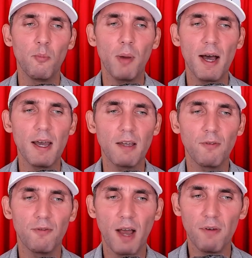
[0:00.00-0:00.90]

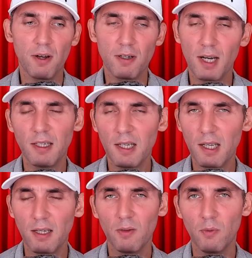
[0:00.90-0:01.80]
by 500
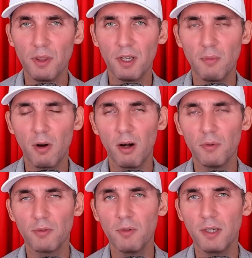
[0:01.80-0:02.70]
AD, when the Gemara
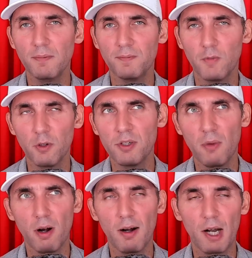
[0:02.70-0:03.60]
was written, or
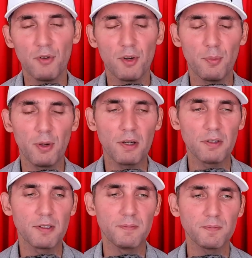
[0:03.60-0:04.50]
Gemara, however it's
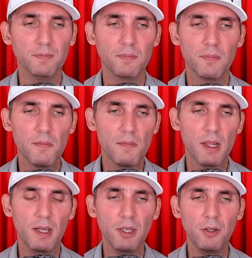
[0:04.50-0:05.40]
pronounced,
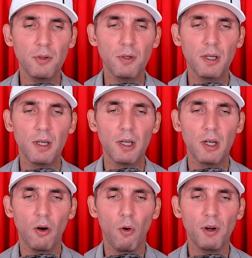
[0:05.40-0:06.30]
you
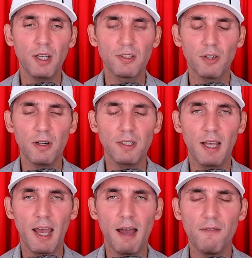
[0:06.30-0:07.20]
already started
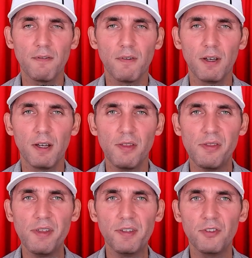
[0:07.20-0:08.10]
to have
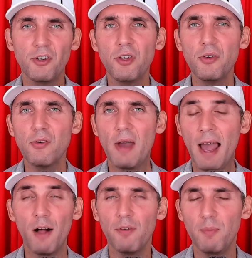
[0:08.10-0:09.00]
this new
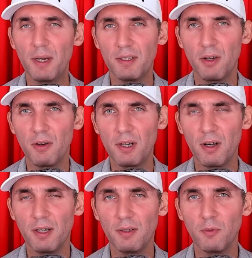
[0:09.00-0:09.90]
alphabet going
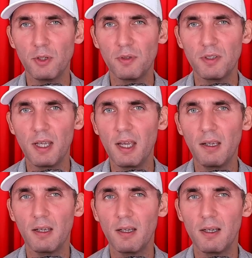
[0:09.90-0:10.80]
on, which was
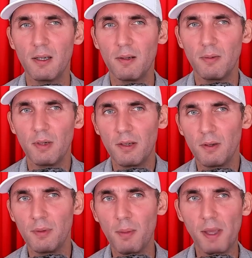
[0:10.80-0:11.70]
they
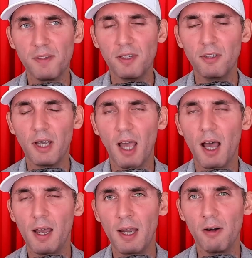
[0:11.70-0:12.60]
basically took
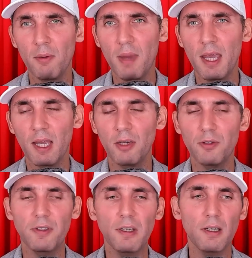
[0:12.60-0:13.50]
Aramaic, and
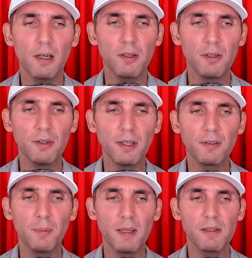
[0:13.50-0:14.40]
you'll see other
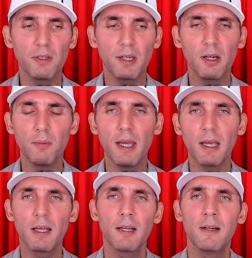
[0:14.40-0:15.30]
things, they basically took
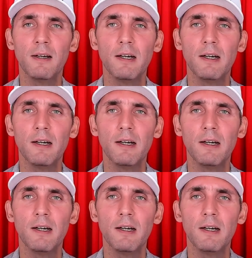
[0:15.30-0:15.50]
Aramaic